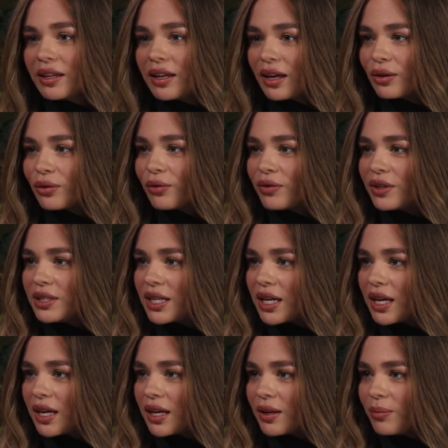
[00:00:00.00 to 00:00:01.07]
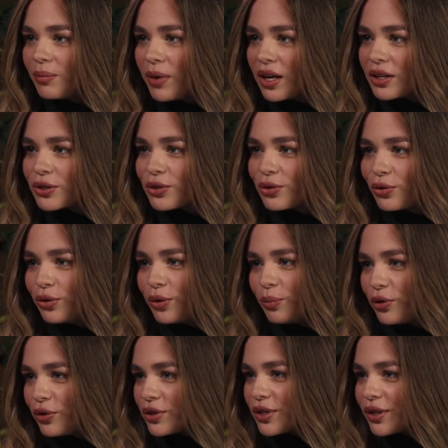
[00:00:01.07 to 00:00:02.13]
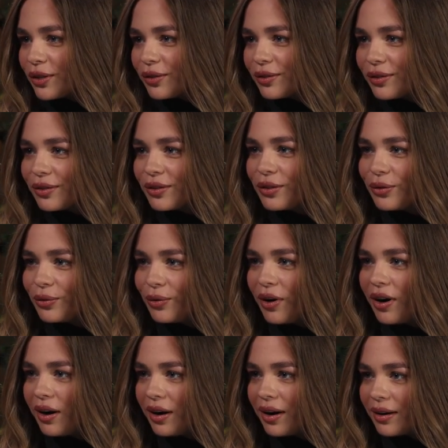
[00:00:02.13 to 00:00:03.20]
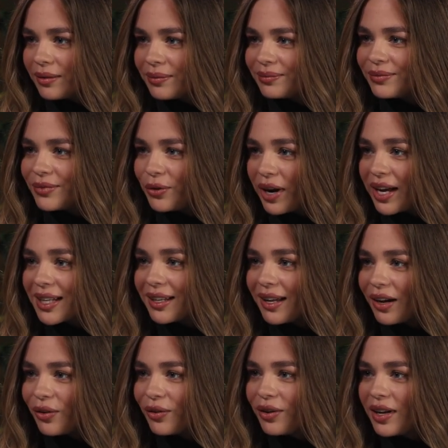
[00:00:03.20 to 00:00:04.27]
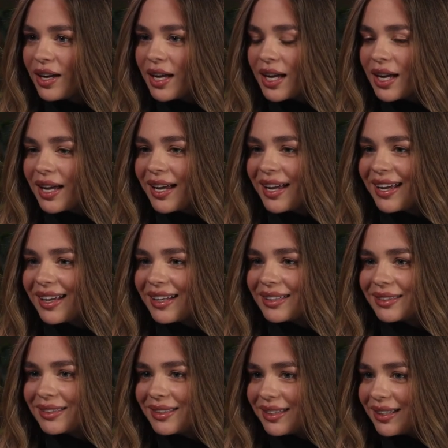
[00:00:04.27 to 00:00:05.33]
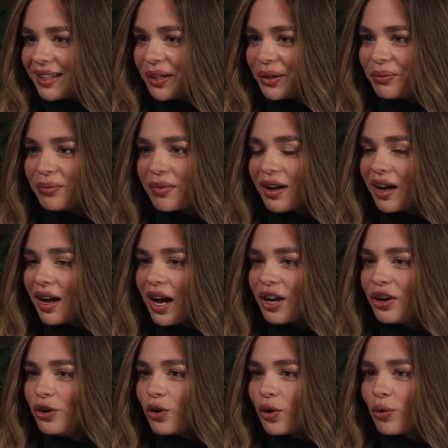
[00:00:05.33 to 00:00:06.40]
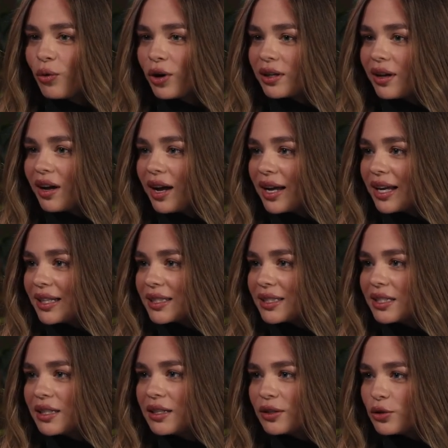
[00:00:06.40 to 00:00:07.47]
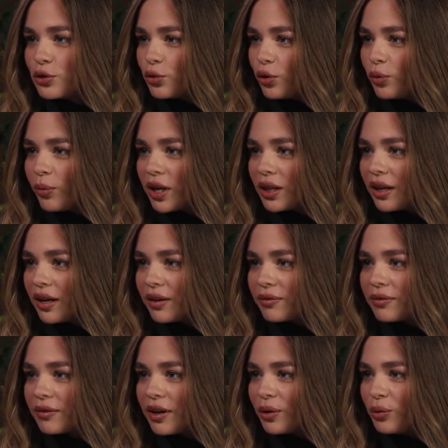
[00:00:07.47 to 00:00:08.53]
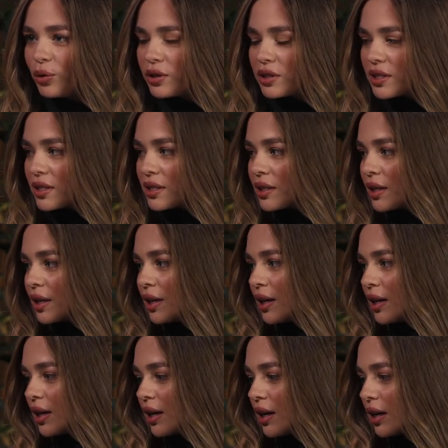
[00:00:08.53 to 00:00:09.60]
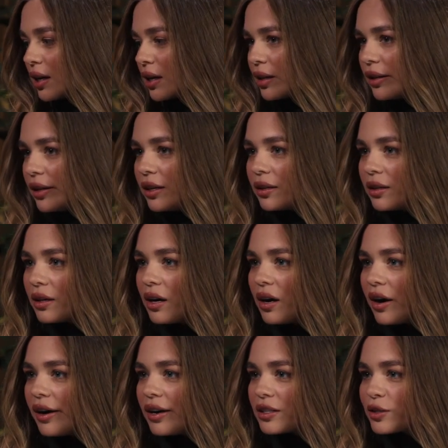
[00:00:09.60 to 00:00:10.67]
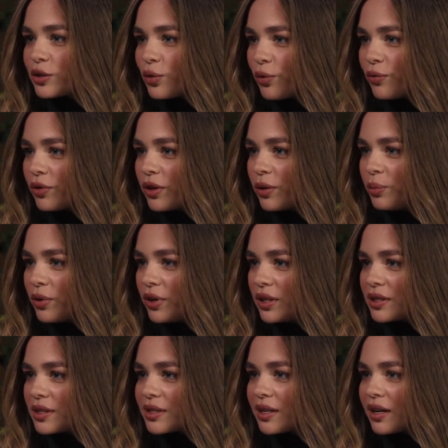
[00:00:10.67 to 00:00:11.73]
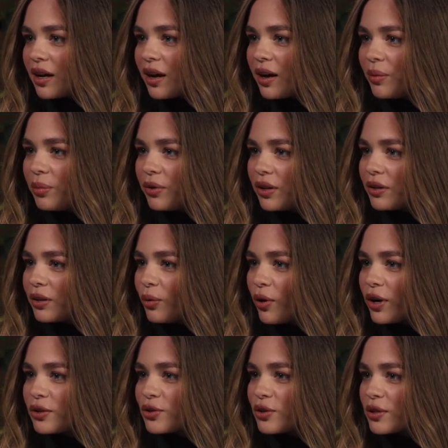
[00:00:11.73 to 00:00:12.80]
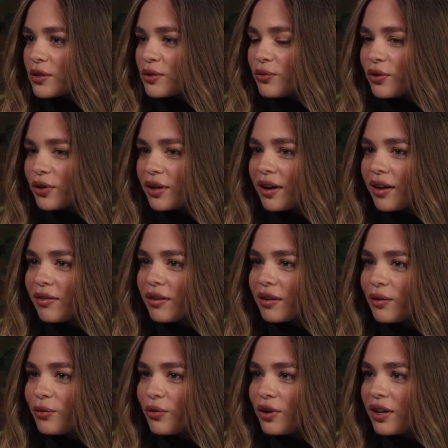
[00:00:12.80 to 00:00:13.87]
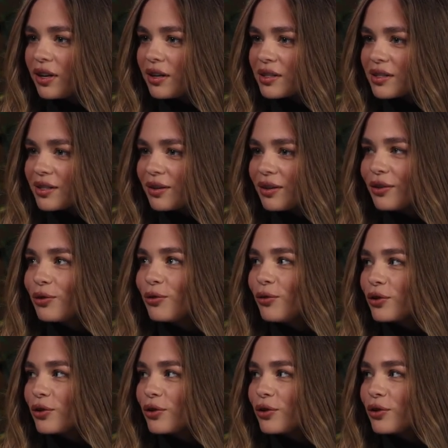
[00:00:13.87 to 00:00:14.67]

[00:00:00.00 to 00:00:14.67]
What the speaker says: at the end of the day makes you the person you are right now. And I don't know what I didn't do in my life. I was cleaning the cars, serving the pizza, being the waitress for, I think, 4 years in the